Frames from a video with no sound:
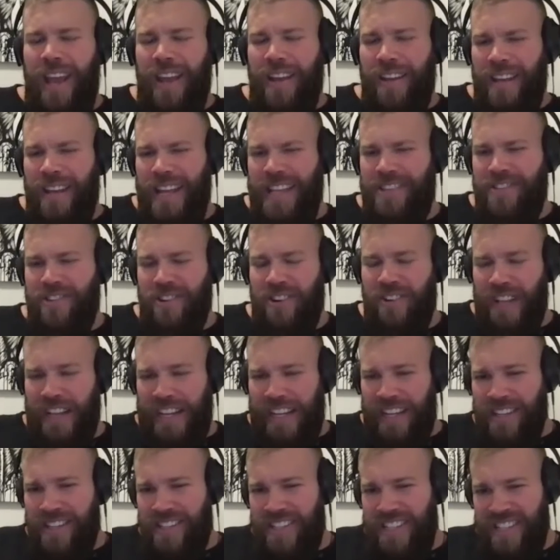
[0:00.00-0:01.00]
it's sort of
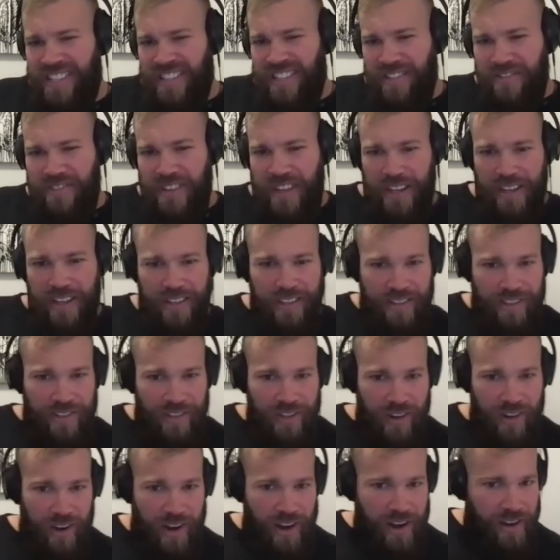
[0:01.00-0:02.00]
like a Sisyphean
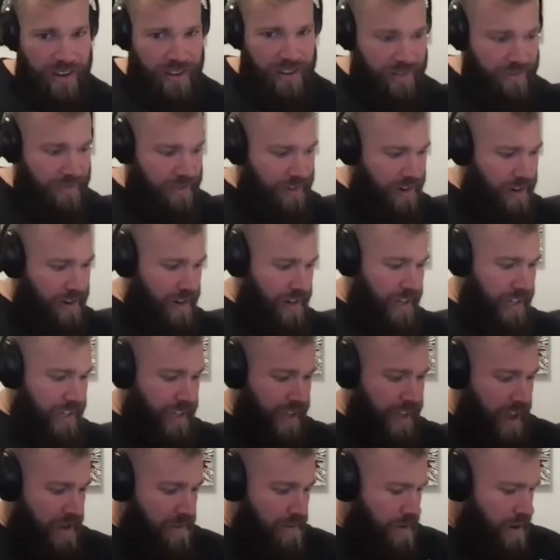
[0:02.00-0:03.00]
story. If you're into
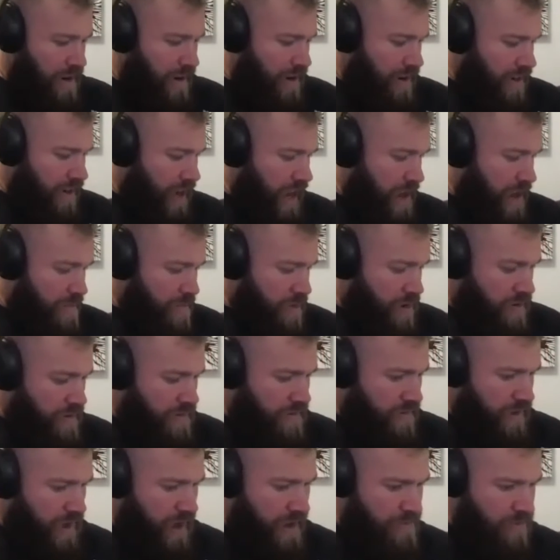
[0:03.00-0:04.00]

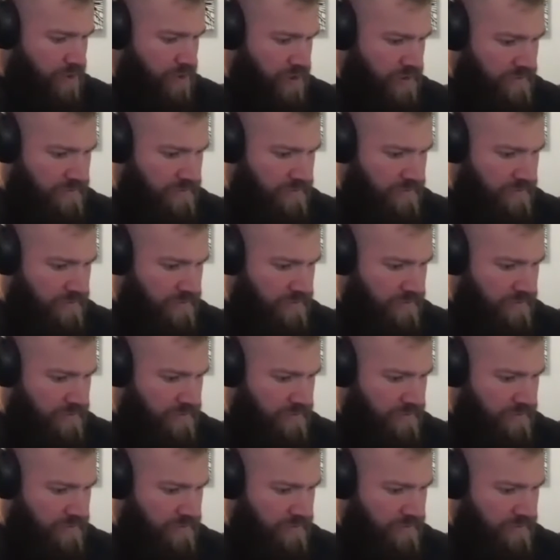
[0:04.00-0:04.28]
Camus.